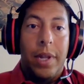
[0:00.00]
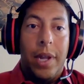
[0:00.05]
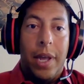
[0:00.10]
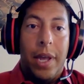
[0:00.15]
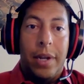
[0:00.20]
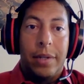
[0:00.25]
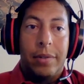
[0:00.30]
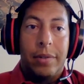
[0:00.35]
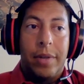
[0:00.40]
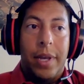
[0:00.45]

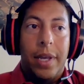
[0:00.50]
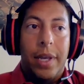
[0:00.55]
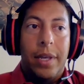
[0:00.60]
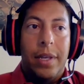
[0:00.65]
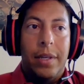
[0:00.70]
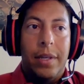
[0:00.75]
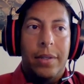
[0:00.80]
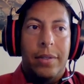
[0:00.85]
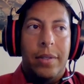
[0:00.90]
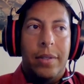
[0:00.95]
NSA,
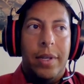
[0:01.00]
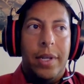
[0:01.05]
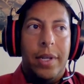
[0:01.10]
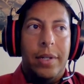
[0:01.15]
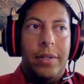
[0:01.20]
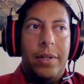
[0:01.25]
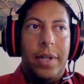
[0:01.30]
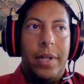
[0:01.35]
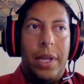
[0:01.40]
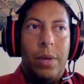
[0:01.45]
is
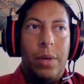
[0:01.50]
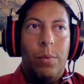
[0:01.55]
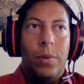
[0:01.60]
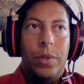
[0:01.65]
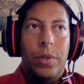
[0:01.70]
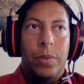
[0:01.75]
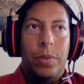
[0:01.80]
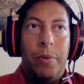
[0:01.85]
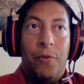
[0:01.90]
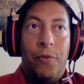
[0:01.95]
that it was
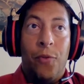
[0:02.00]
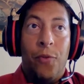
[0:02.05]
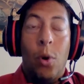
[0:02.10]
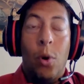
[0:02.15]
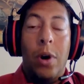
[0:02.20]
before